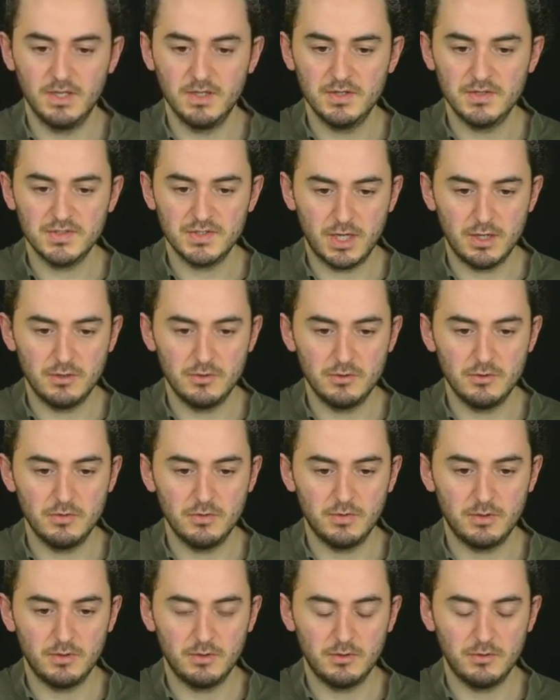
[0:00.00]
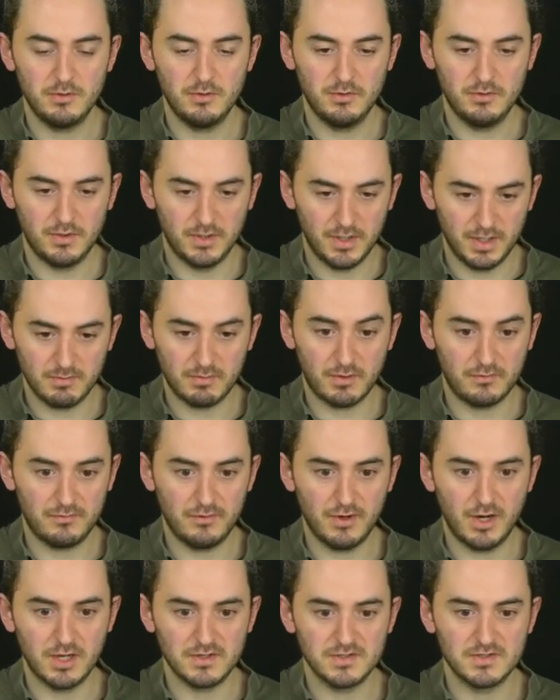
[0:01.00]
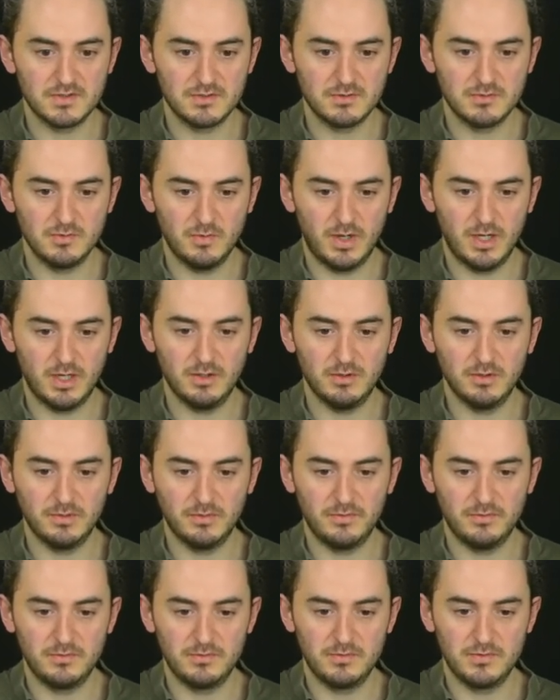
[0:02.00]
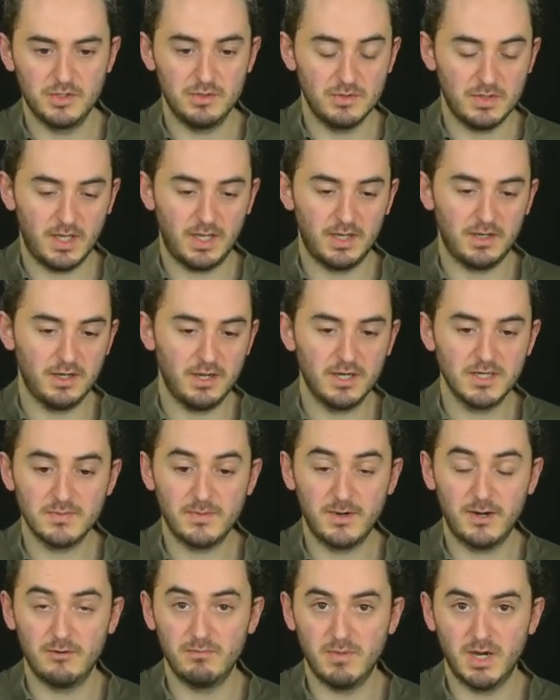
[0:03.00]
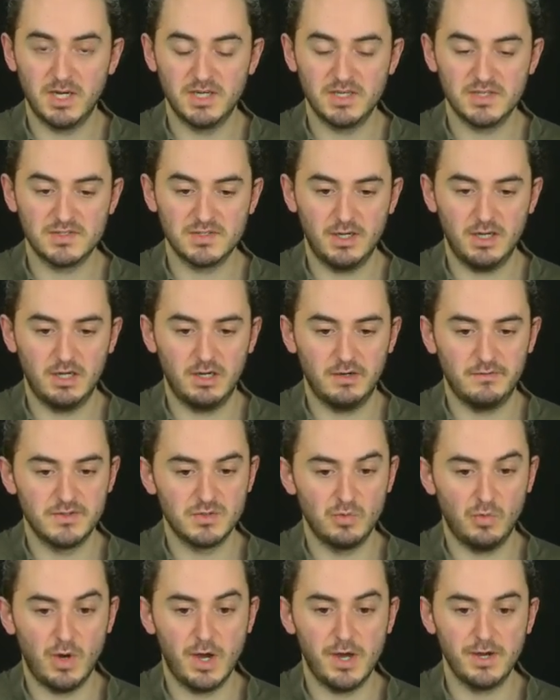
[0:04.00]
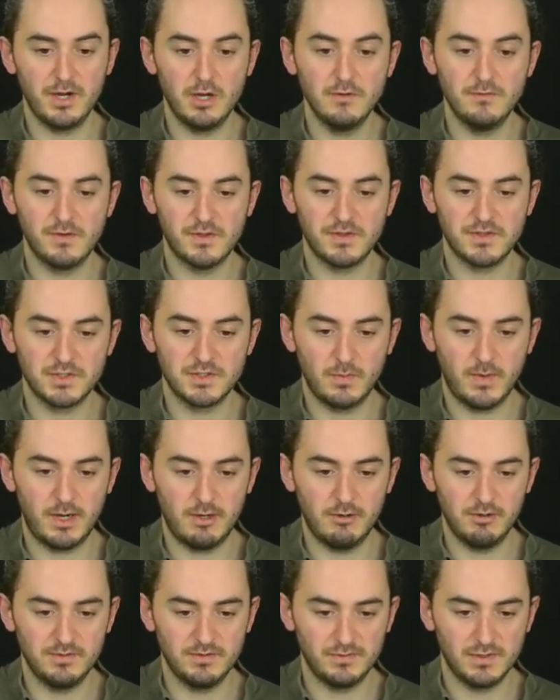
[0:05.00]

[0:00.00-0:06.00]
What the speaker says: So the number at the front, well, 9 to the power of minus a half is 1 over the square root of